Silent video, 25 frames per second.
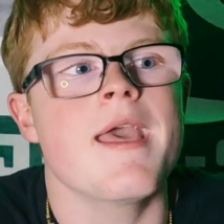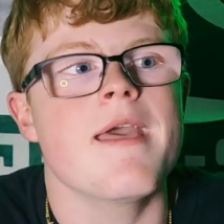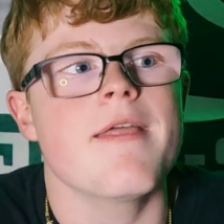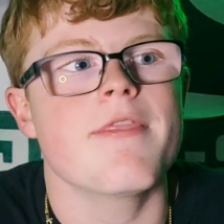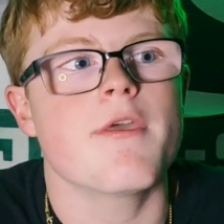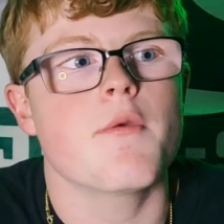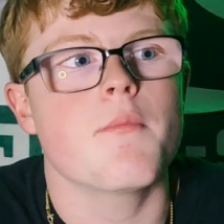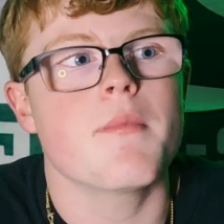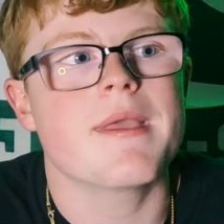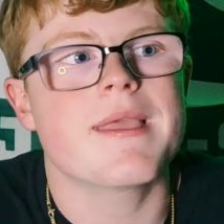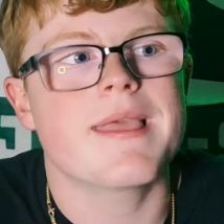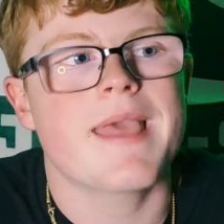
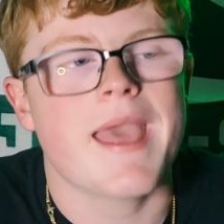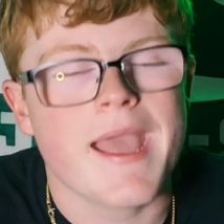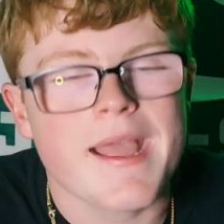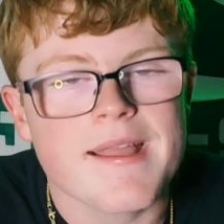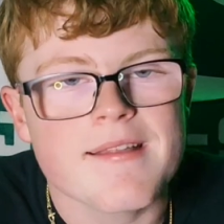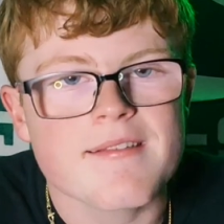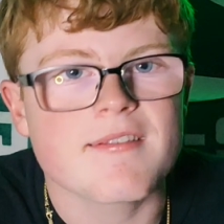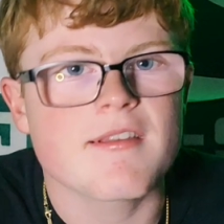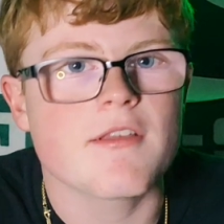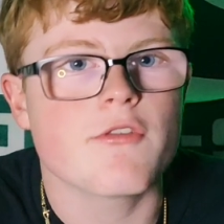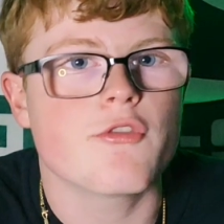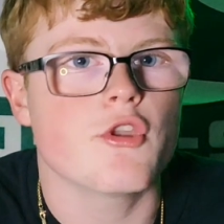then we
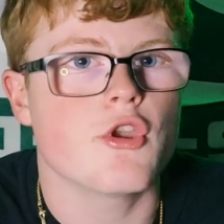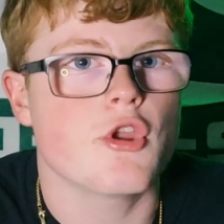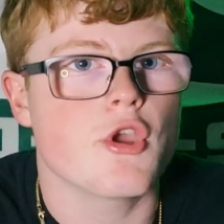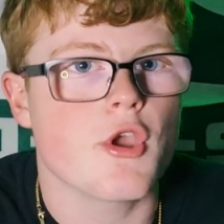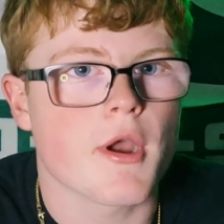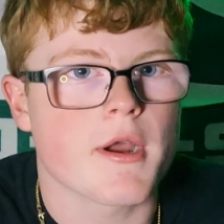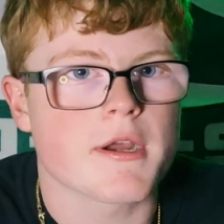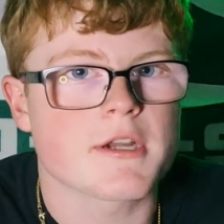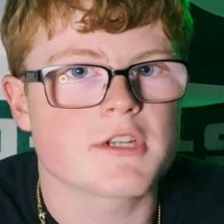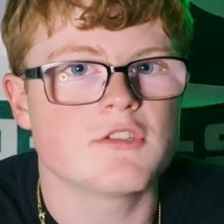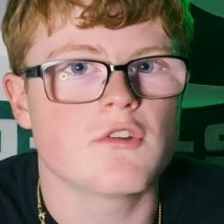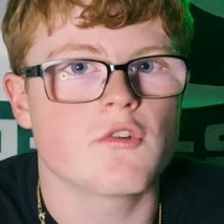can see the New
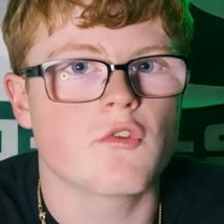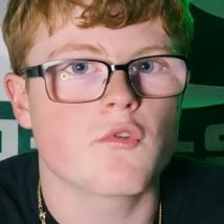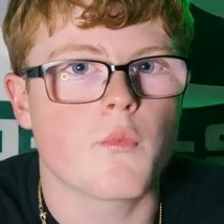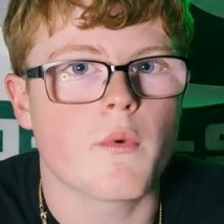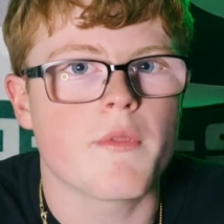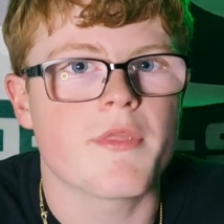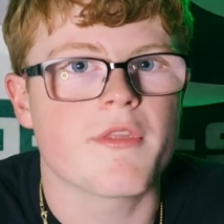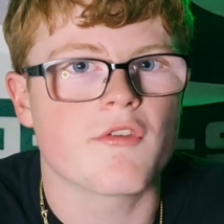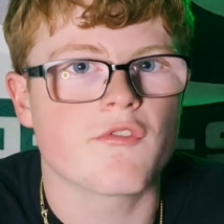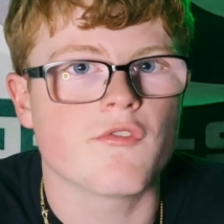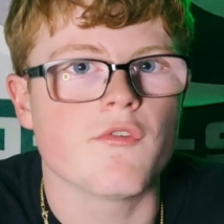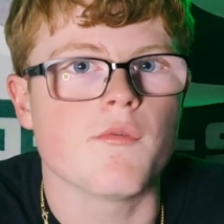York Jets
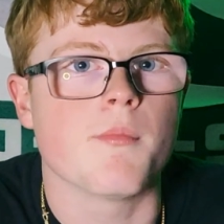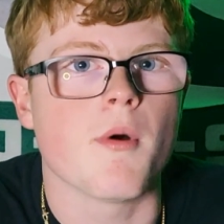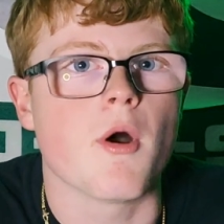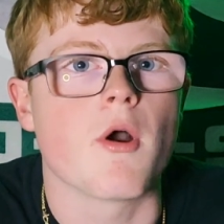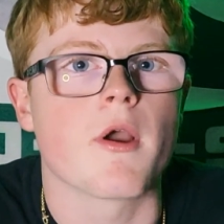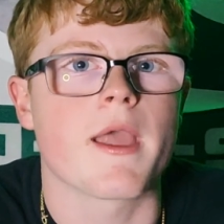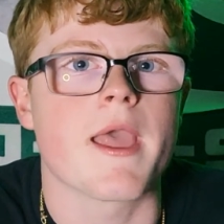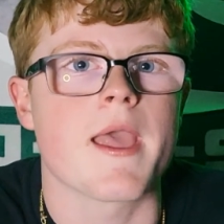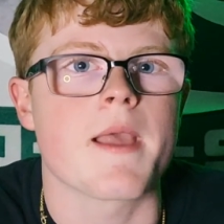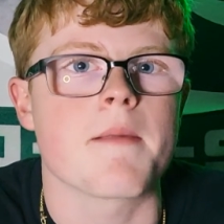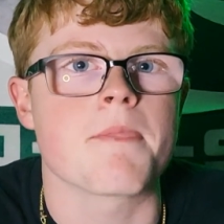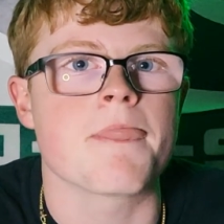win this football
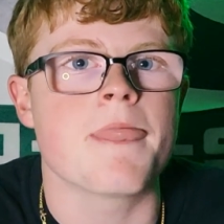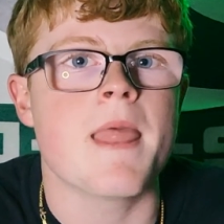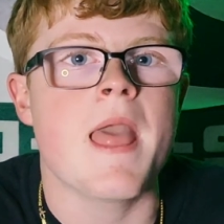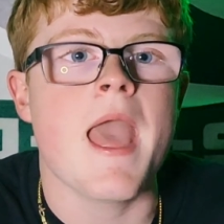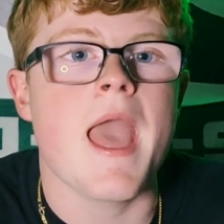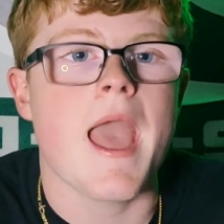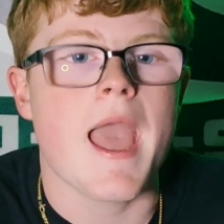game.